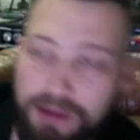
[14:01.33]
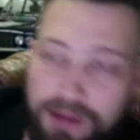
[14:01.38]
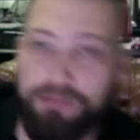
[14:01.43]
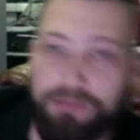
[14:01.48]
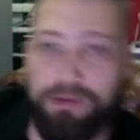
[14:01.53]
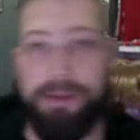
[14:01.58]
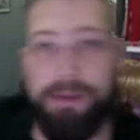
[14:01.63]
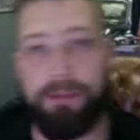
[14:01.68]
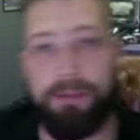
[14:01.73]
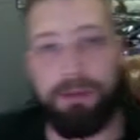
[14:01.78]

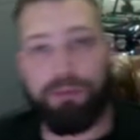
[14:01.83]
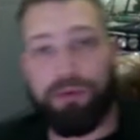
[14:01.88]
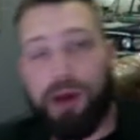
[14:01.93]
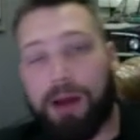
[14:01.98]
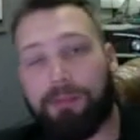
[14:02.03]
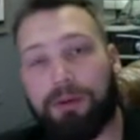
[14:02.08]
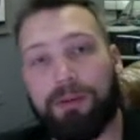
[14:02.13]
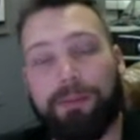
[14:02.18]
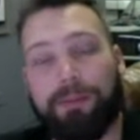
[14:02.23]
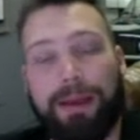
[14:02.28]
Remember,
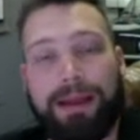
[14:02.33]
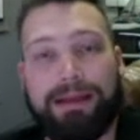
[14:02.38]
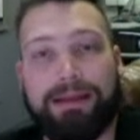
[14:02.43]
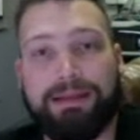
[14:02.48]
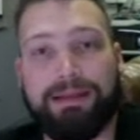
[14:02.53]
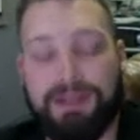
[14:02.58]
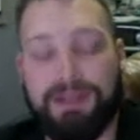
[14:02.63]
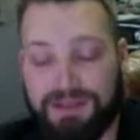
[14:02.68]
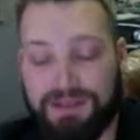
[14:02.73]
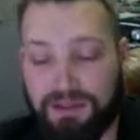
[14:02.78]
proper
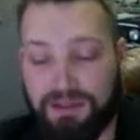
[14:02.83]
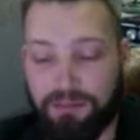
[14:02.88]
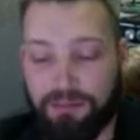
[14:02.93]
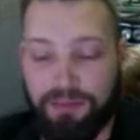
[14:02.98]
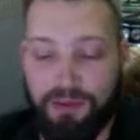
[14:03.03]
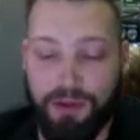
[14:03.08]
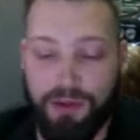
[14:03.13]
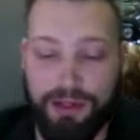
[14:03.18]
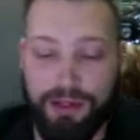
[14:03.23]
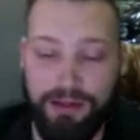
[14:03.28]
maintenance is
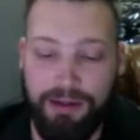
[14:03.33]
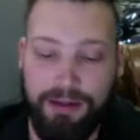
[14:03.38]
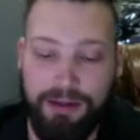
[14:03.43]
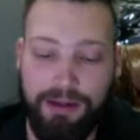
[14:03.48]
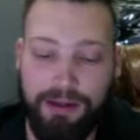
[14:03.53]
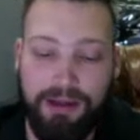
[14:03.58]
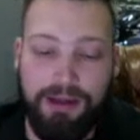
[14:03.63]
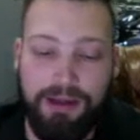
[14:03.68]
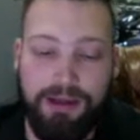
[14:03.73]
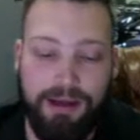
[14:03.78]
important.
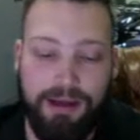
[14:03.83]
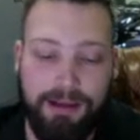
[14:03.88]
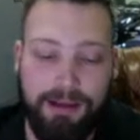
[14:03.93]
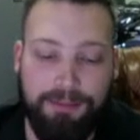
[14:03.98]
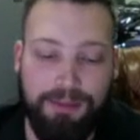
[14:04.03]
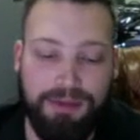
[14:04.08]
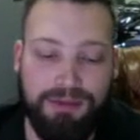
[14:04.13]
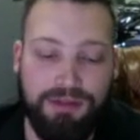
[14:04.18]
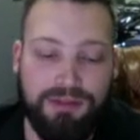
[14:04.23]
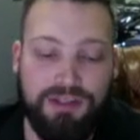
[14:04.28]

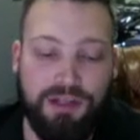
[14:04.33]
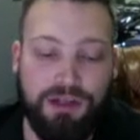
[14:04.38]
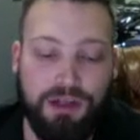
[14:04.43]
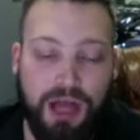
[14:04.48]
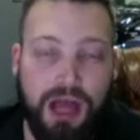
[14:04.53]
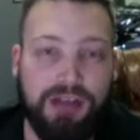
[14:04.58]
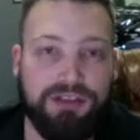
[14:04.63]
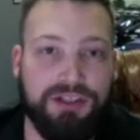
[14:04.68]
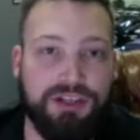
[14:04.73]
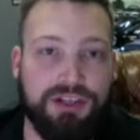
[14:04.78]
But there's a
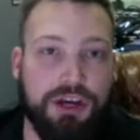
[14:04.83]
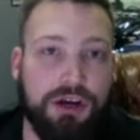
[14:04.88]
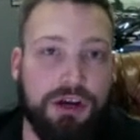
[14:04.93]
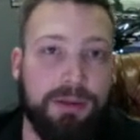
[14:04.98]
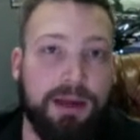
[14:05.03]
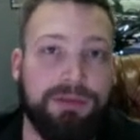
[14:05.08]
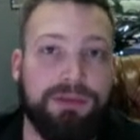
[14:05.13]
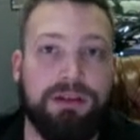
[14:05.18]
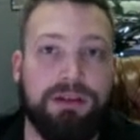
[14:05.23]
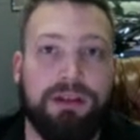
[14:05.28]
lot to know
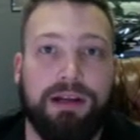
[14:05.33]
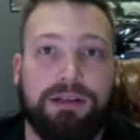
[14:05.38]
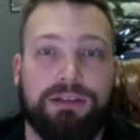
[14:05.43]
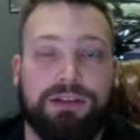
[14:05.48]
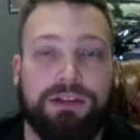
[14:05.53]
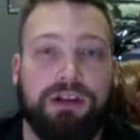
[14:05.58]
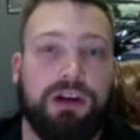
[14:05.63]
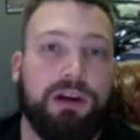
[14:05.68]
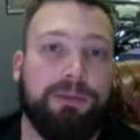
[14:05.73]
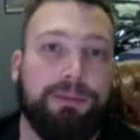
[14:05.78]
about the collector
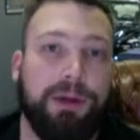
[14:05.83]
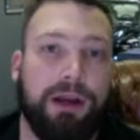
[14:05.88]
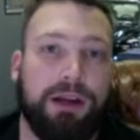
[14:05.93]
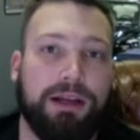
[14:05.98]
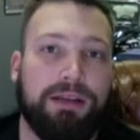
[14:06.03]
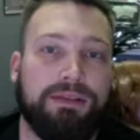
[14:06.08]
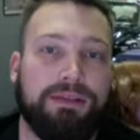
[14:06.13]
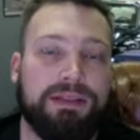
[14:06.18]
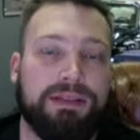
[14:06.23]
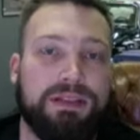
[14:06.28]
car
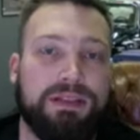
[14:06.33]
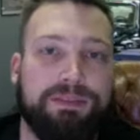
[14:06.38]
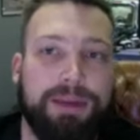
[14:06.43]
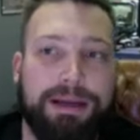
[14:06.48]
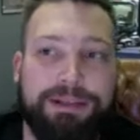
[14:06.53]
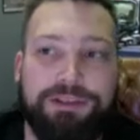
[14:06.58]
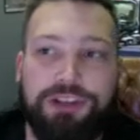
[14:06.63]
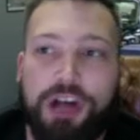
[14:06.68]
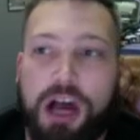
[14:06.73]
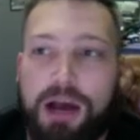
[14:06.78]
market. This is
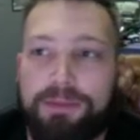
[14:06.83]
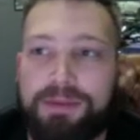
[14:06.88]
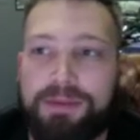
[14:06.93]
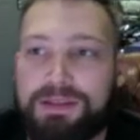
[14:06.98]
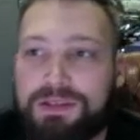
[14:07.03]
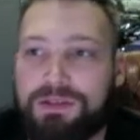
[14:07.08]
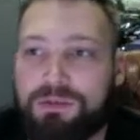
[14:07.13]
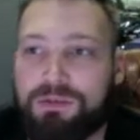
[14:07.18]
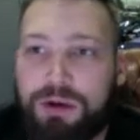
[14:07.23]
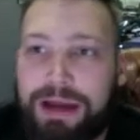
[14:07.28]
my job.
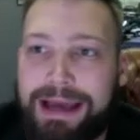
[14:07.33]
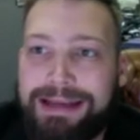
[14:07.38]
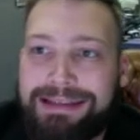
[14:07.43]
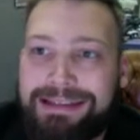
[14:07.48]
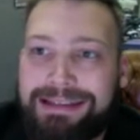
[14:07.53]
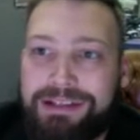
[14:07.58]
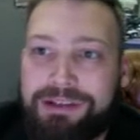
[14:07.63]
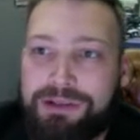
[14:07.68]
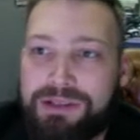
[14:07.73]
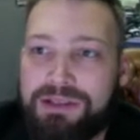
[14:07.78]
This is what I
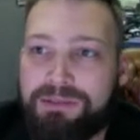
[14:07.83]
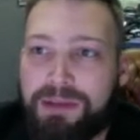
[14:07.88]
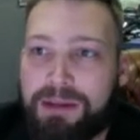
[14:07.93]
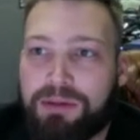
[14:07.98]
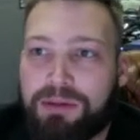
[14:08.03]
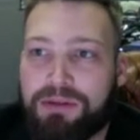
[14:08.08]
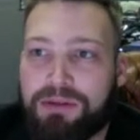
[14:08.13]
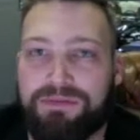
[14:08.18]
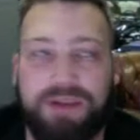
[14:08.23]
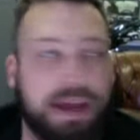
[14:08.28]
do. It's my
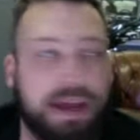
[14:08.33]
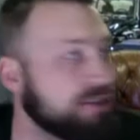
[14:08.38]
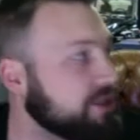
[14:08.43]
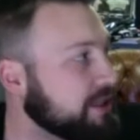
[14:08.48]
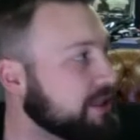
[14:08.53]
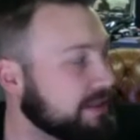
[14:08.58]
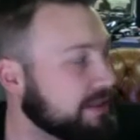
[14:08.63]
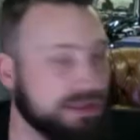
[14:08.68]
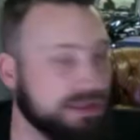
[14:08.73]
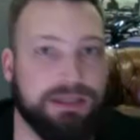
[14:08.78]

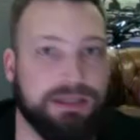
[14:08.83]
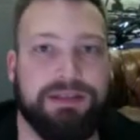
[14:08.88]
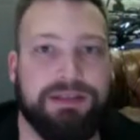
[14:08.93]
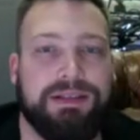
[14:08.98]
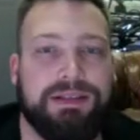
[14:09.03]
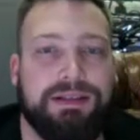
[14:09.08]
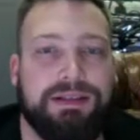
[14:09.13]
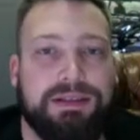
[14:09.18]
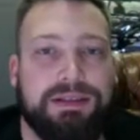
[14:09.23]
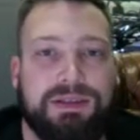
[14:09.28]
profession. As you can
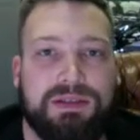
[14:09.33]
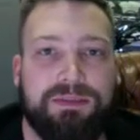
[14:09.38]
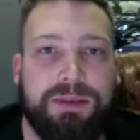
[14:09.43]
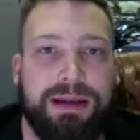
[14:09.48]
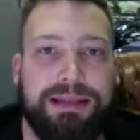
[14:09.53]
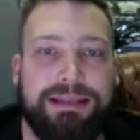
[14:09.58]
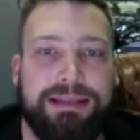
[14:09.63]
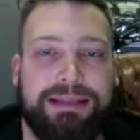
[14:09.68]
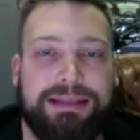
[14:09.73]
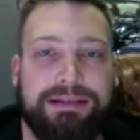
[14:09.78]
see, this is
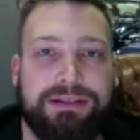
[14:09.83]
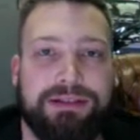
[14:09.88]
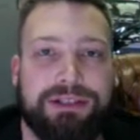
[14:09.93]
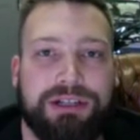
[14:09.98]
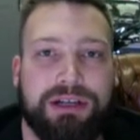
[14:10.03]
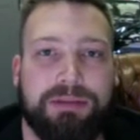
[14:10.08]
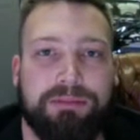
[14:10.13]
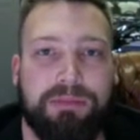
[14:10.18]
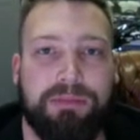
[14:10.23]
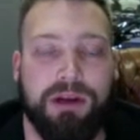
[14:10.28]
my
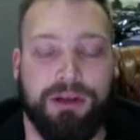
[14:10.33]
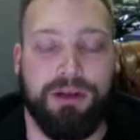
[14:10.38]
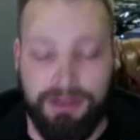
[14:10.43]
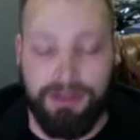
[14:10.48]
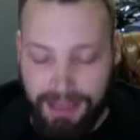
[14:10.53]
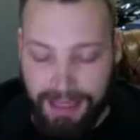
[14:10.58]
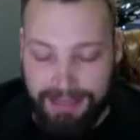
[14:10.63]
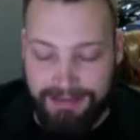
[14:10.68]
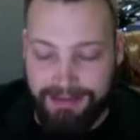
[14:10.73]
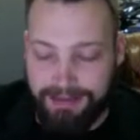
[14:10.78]
dealership, Modern
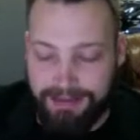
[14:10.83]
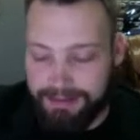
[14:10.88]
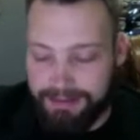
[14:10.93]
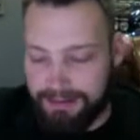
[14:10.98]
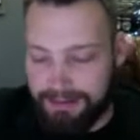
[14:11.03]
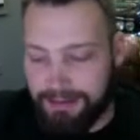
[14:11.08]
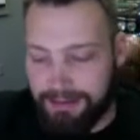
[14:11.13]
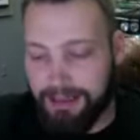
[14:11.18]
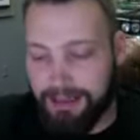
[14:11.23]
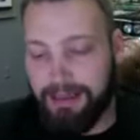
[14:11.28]

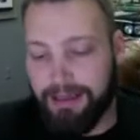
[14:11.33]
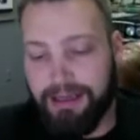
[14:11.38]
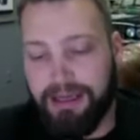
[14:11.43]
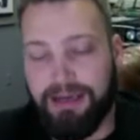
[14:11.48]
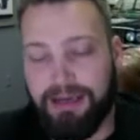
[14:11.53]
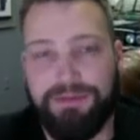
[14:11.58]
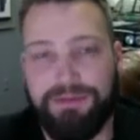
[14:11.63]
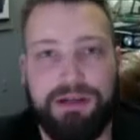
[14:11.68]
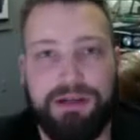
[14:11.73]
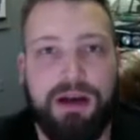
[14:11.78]
Classics.
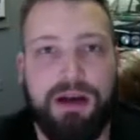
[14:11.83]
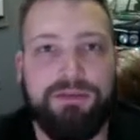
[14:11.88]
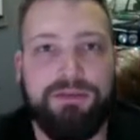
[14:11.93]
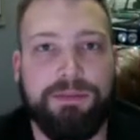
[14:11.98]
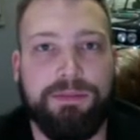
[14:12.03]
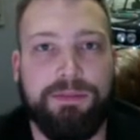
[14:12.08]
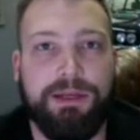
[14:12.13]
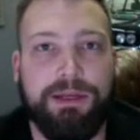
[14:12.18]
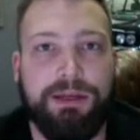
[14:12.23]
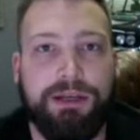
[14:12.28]
If you're not
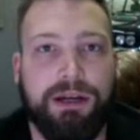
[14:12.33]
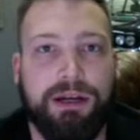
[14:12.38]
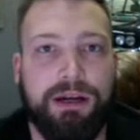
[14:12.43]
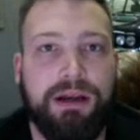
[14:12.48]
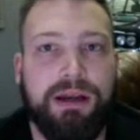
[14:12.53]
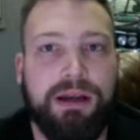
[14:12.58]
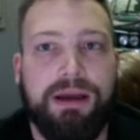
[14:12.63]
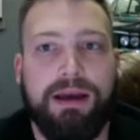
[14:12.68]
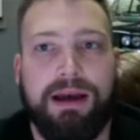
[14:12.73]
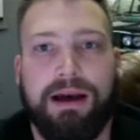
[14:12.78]
familiar,
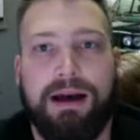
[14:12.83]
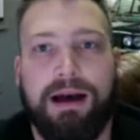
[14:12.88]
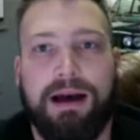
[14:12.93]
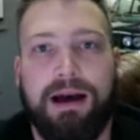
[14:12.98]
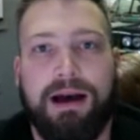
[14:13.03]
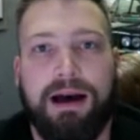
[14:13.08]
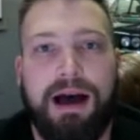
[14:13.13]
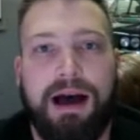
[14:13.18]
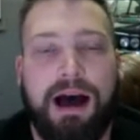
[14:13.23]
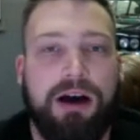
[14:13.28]

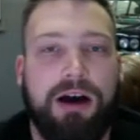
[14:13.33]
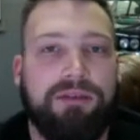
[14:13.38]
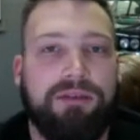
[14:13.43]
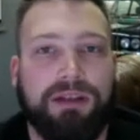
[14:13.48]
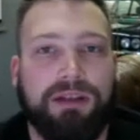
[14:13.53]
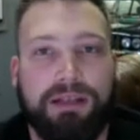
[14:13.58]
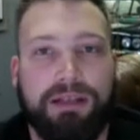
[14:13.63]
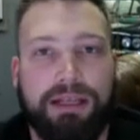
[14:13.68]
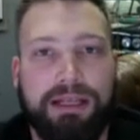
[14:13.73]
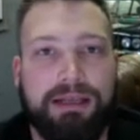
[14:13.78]
I'll have a
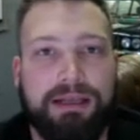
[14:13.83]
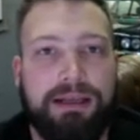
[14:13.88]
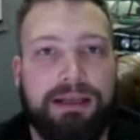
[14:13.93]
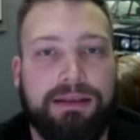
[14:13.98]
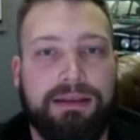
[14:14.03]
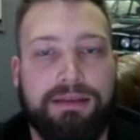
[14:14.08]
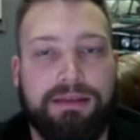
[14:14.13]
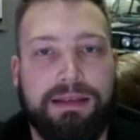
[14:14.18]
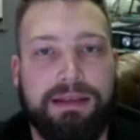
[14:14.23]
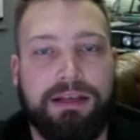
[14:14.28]
link
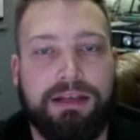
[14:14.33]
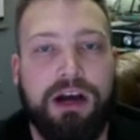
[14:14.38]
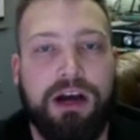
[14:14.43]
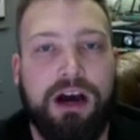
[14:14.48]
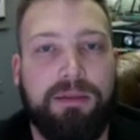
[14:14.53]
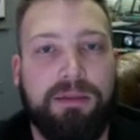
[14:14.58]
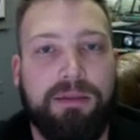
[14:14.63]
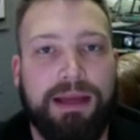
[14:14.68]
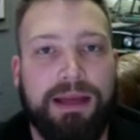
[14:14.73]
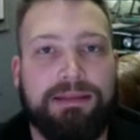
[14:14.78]
in the
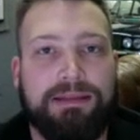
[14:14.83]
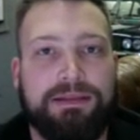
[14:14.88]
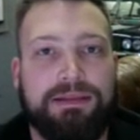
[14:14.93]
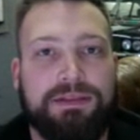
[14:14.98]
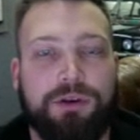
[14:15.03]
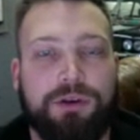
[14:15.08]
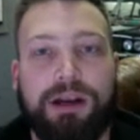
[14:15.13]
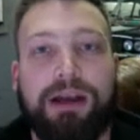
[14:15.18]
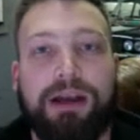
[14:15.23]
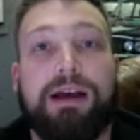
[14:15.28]
comments,
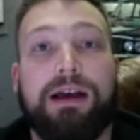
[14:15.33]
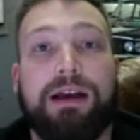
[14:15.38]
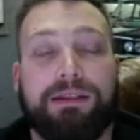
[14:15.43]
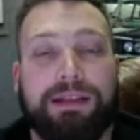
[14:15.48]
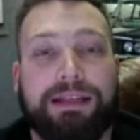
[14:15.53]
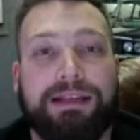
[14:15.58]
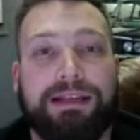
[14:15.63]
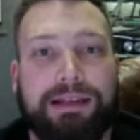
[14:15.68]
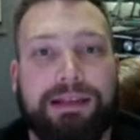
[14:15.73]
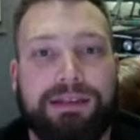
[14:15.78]
or a
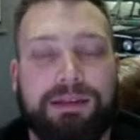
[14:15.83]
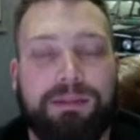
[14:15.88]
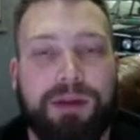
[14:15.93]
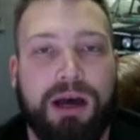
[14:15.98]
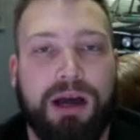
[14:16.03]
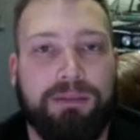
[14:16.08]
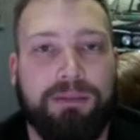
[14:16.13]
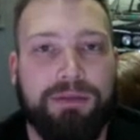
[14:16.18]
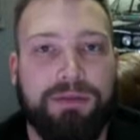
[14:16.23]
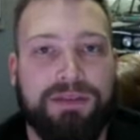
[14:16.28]
link at the
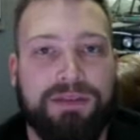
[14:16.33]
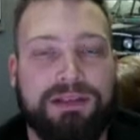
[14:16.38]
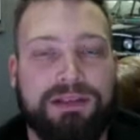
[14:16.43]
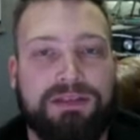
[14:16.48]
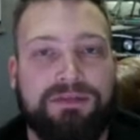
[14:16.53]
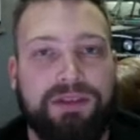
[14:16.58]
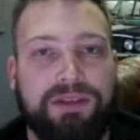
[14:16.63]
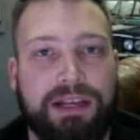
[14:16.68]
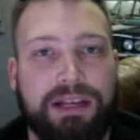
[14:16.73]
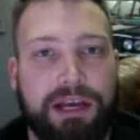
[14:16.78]
bottom of this
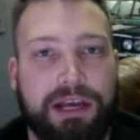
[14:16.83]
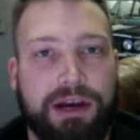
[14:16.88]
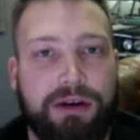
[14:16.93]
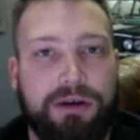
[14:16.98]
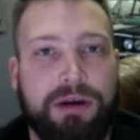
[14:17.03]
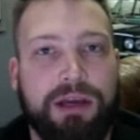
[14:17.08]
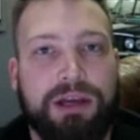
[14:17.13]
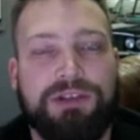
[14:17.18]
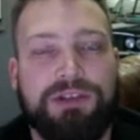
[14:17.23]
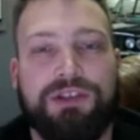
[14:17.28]

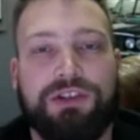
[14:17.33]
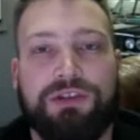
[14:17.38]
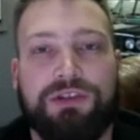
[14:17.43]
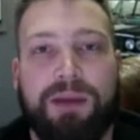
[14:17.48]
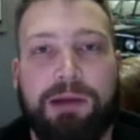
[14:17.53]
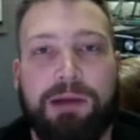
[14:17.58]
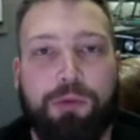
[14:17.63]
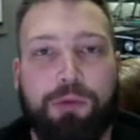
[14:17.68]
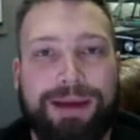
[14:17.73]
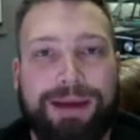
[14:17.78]
video to
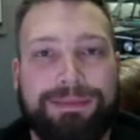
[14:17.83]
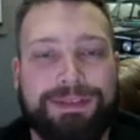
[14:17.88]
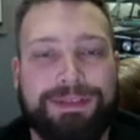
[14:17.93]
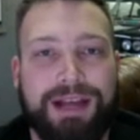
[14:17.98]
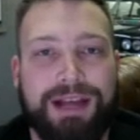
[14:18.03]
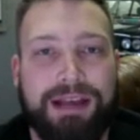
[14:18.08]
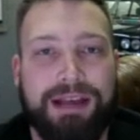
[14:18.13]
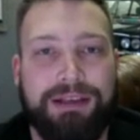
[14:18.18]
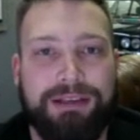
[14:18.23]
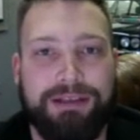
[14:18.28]
my
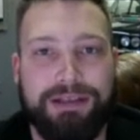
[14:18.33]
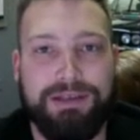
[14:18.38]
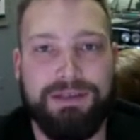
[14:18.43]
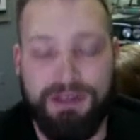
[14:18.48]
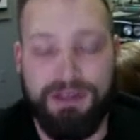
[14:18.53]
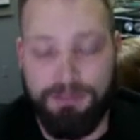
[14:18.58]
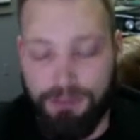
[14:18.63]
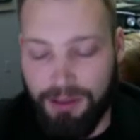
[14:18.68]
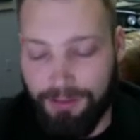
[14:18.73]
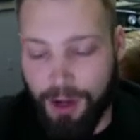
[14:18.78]
website. You can
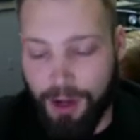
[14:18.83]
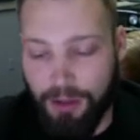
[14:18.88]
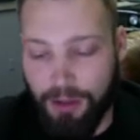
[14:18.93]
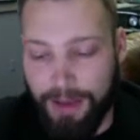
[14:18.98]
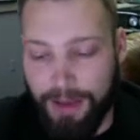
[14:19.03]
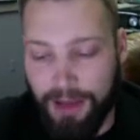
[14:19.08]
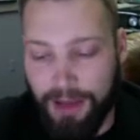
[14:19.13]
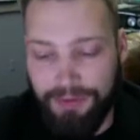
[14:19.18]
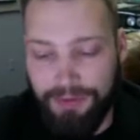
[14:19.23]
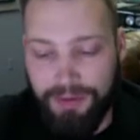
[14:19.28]
see what I'm all
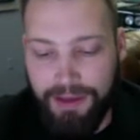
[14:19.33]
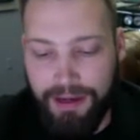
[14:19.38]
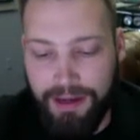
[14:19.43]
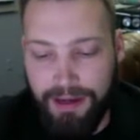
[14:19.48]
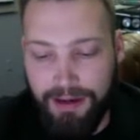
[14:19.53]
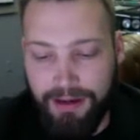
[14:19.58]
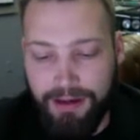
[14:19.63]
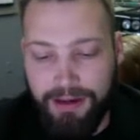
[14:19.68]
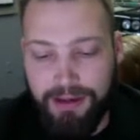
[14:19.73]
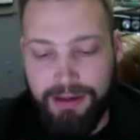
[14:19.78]
about
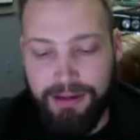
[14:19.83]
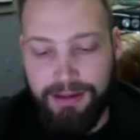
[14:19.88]
there.